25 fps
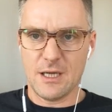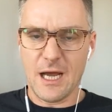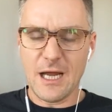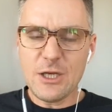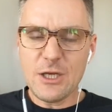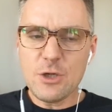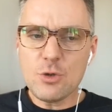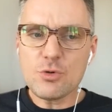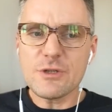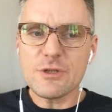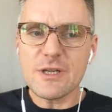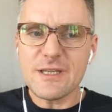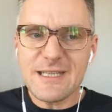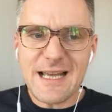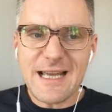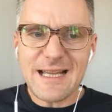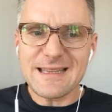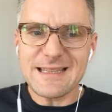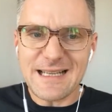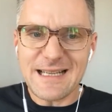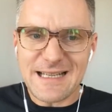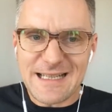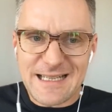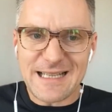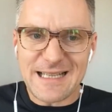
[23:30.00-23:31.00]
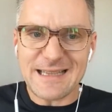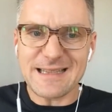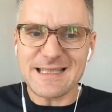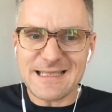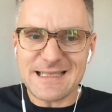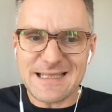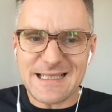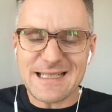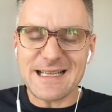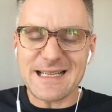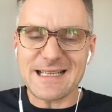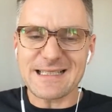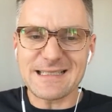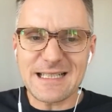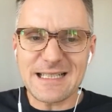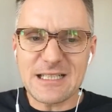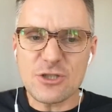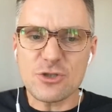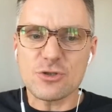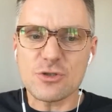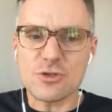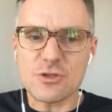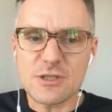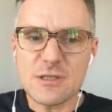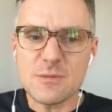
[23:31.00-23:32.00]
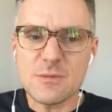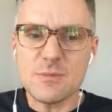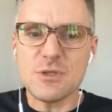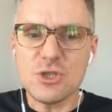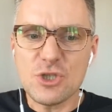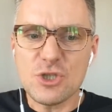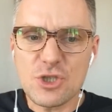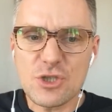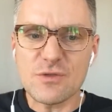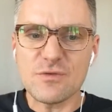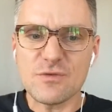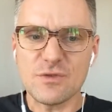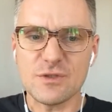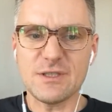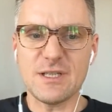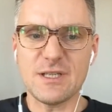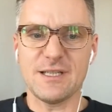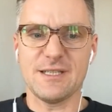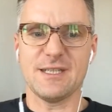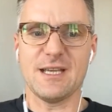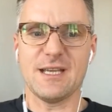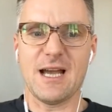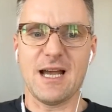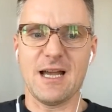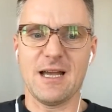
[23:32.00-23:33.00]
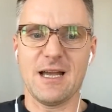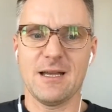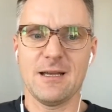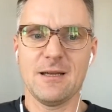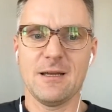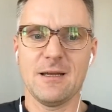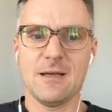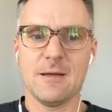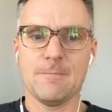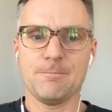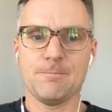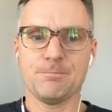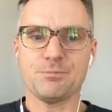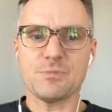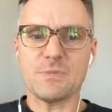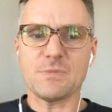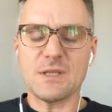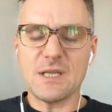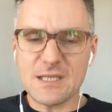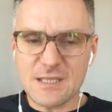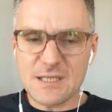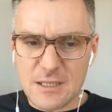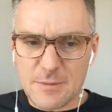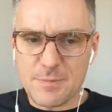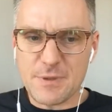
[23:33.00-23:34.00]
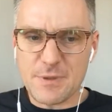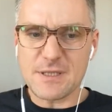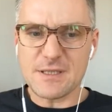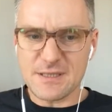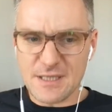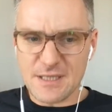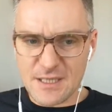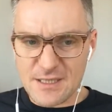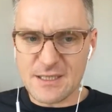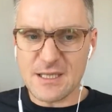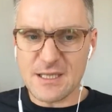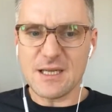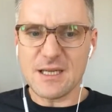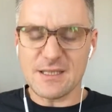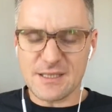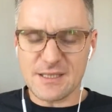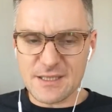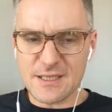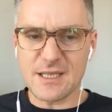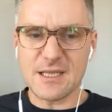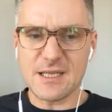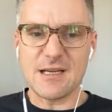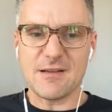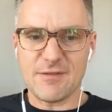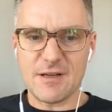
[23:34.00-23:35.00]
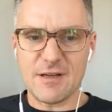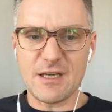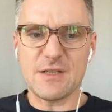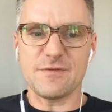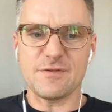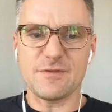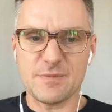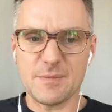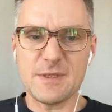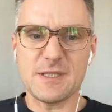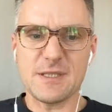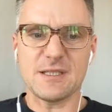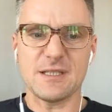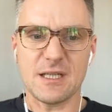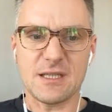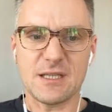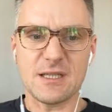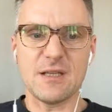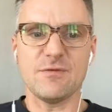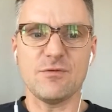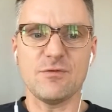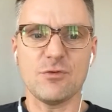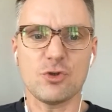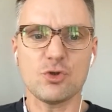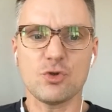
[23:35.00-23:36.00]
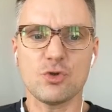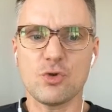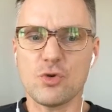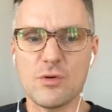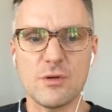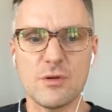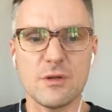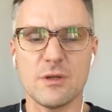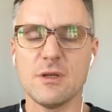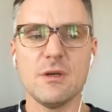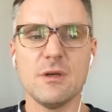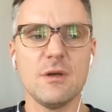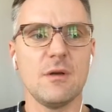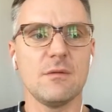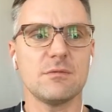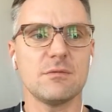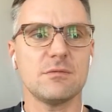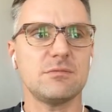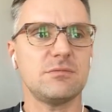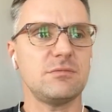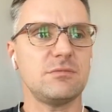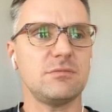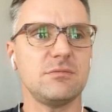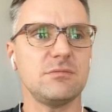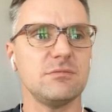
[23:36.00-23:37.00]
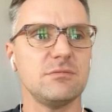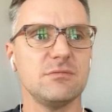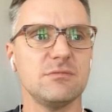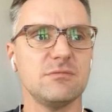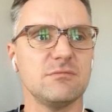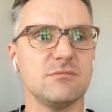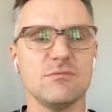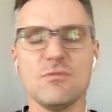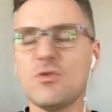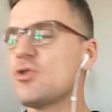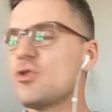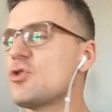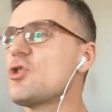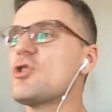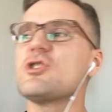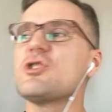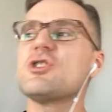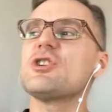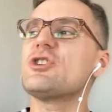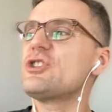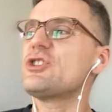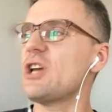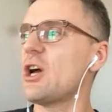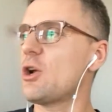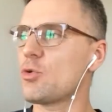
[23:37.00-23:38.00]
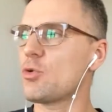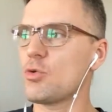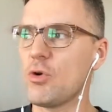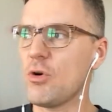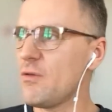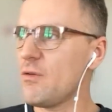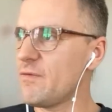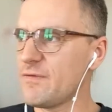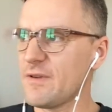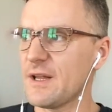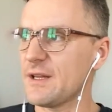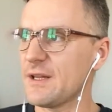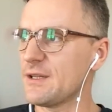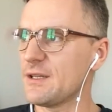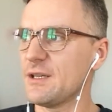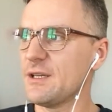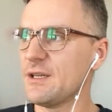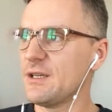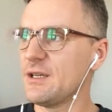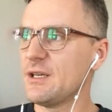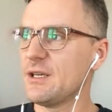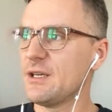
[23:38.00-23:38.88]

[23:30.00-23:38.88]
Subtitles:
proven that you can't do anything with them. If President Zelensky says he's disappointed or feels dissonance, what dissonance?